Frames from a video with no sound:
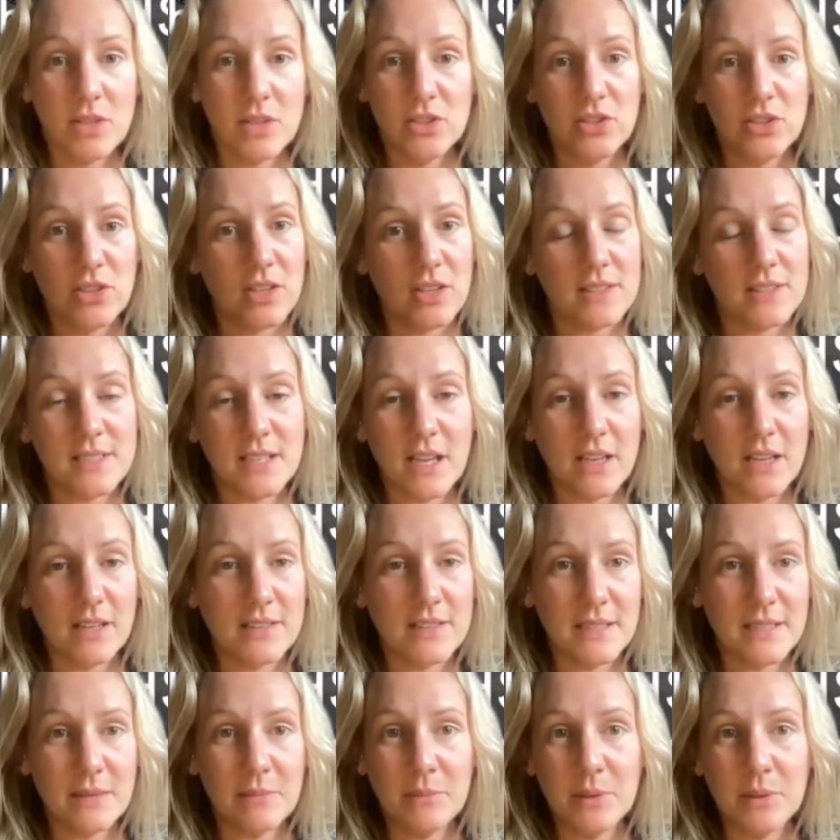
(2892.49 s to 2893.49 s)
Just a
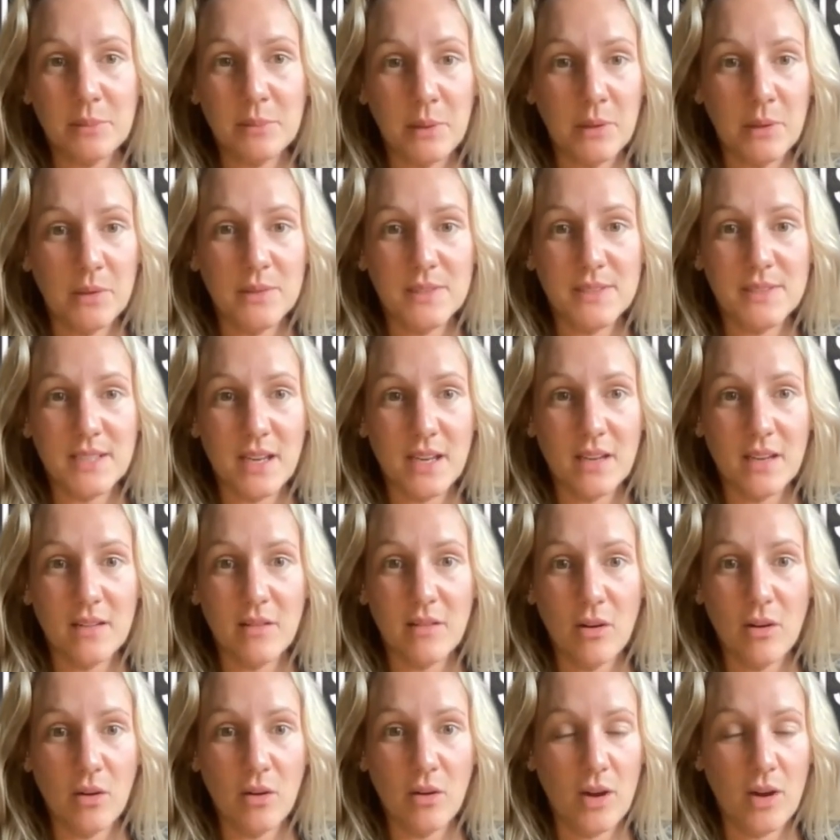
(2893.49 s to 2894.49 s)
simple
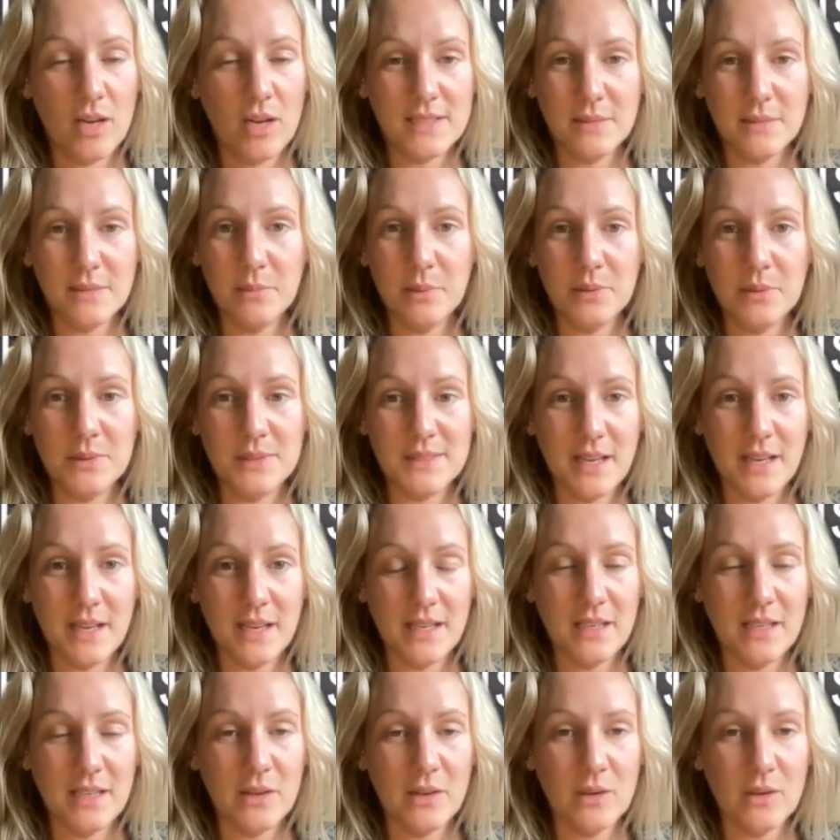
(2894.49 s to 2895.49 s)
poster or a simple
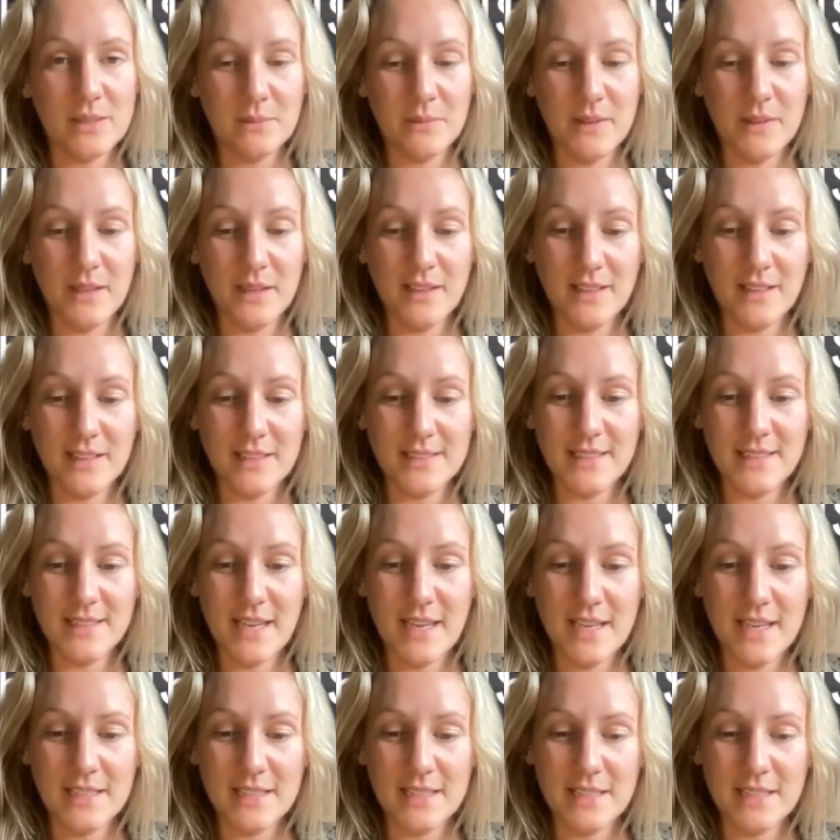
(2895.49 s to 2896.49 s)
sign or something that's
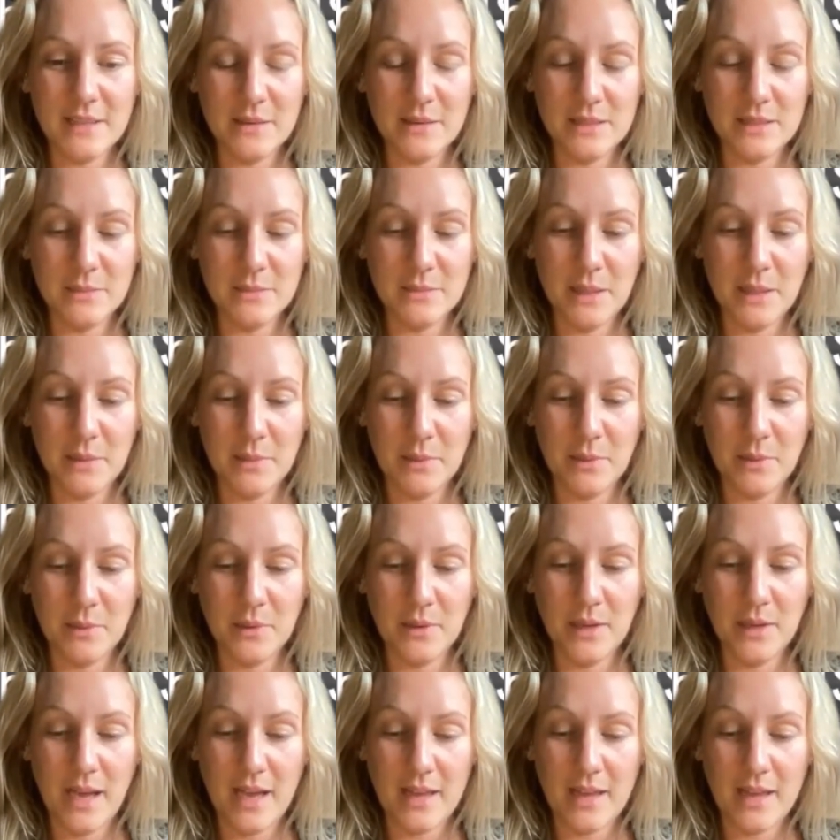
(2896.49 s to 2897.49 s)
saying to
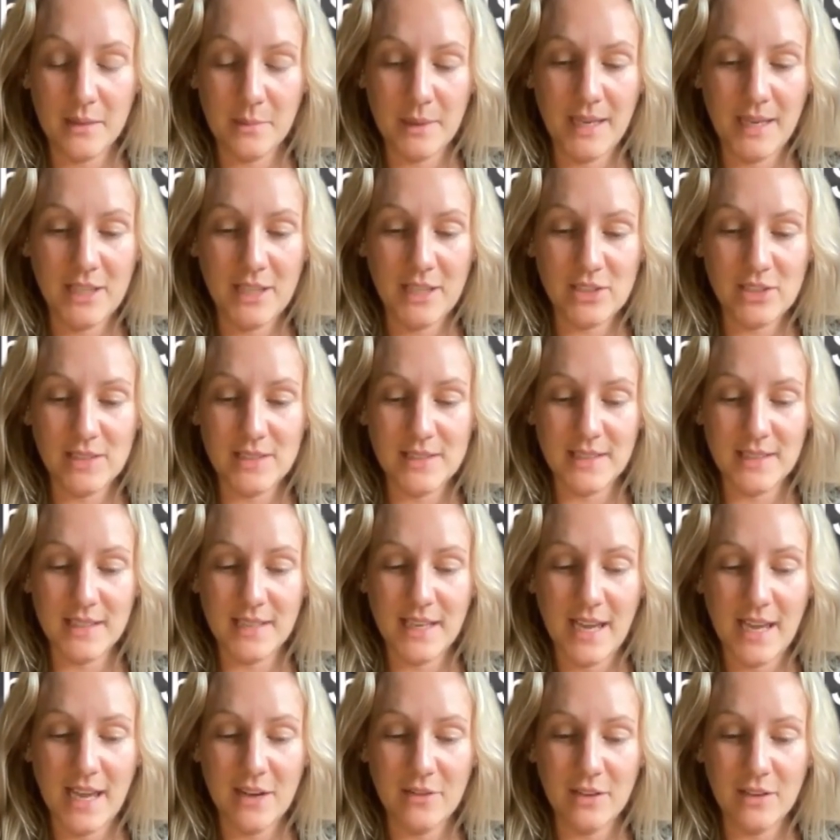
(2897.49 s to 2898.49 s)
people, the patients and the
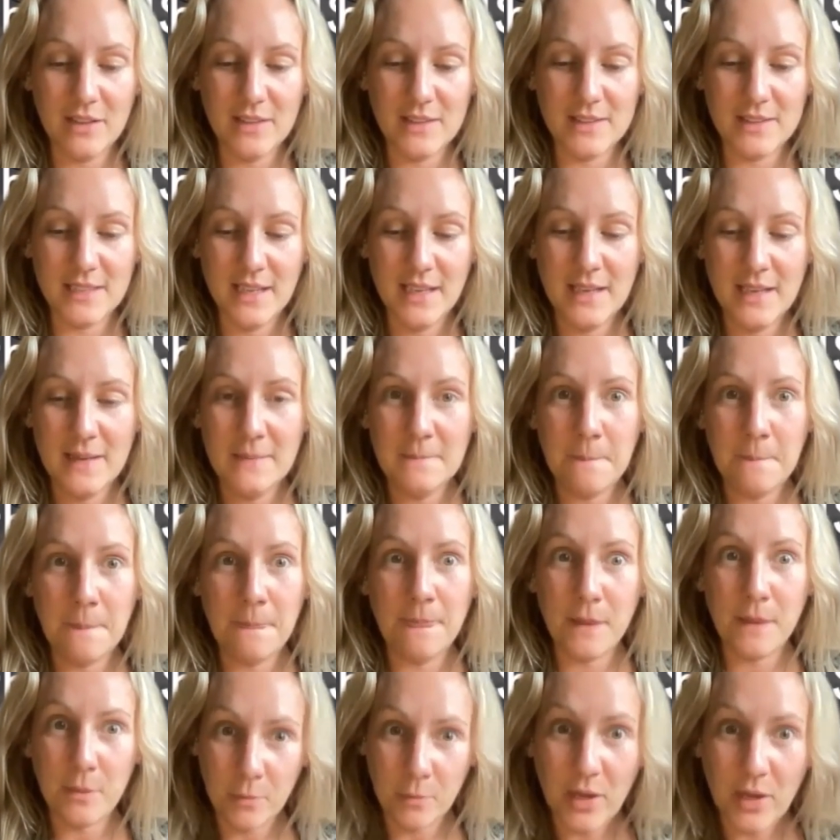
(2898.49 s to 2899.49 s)
carers,
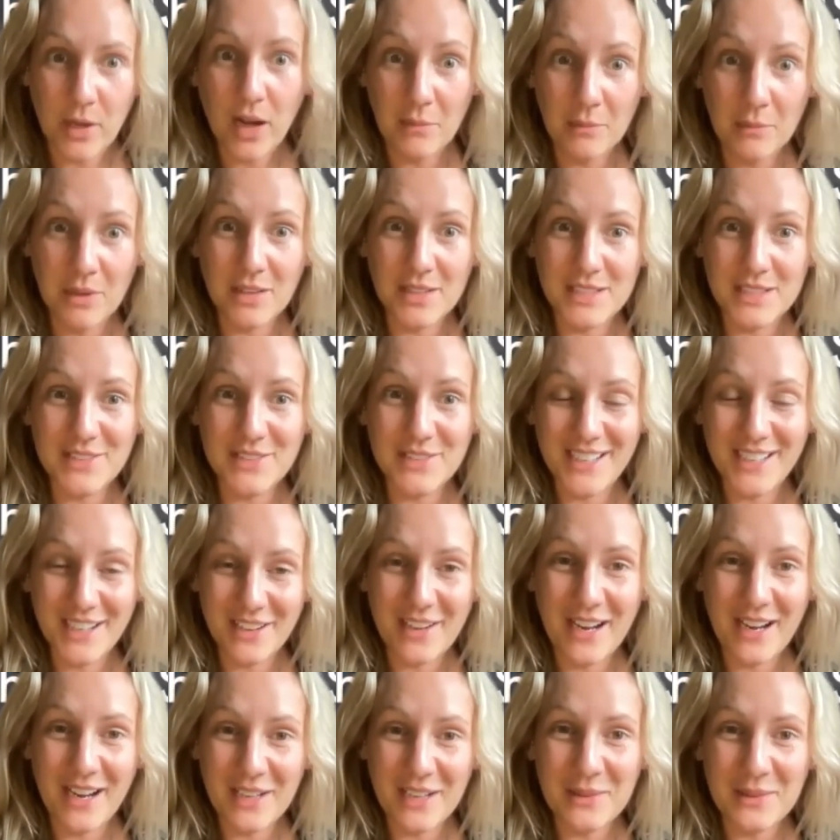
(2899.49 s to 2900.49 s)
we are monitoring our
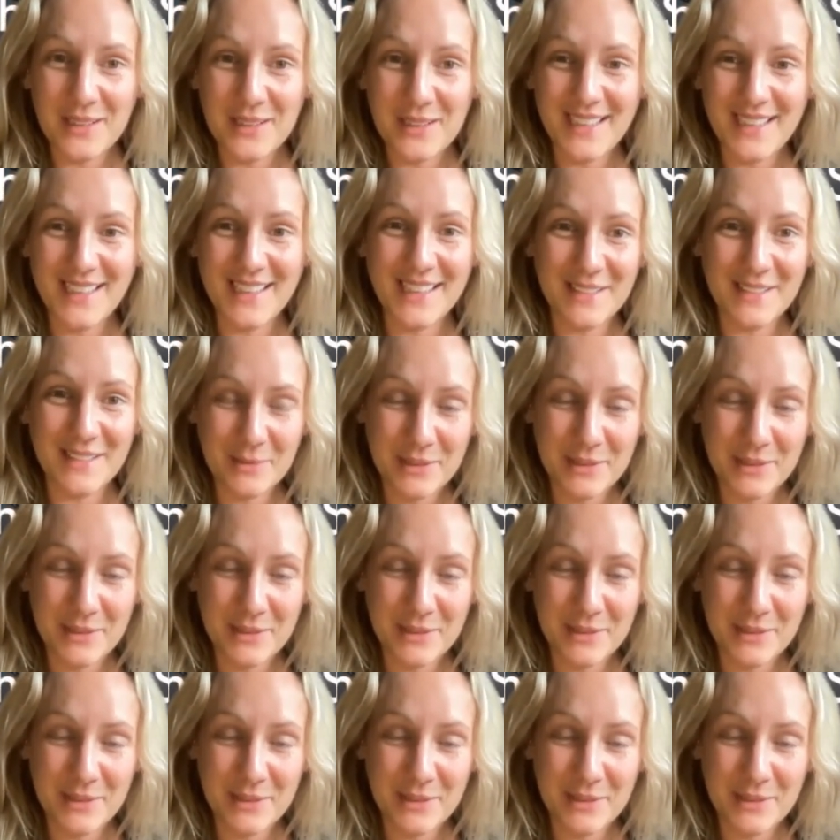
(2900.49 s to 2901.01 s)
air quality.